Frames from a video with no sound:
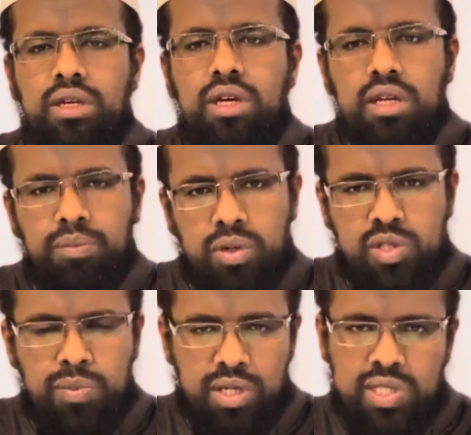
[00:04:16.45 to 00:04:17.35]
in a
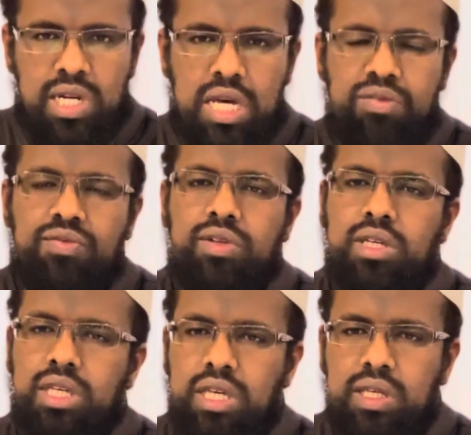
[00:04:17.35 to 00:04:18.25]
prosperous life,
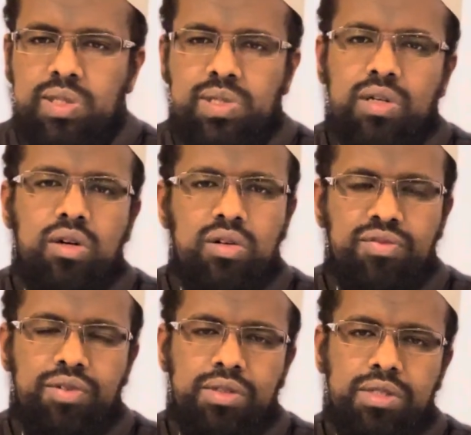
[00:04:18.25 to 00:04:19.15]
ease,
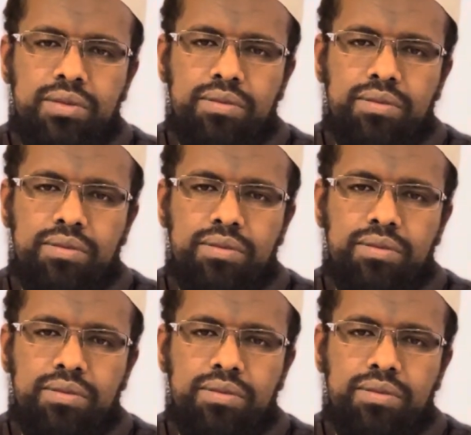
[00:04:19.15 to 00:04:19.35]
comfort.